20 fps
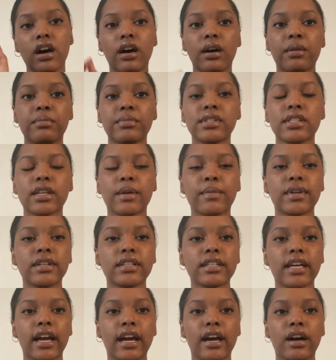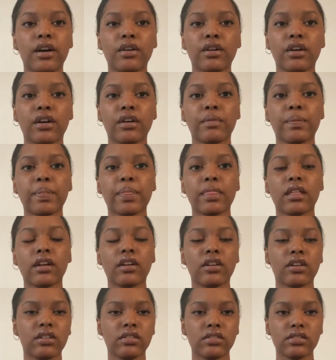Similar to how
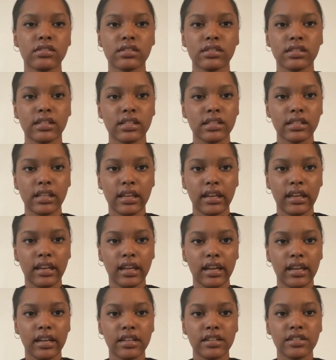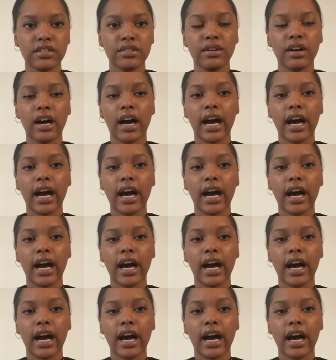girls this day and age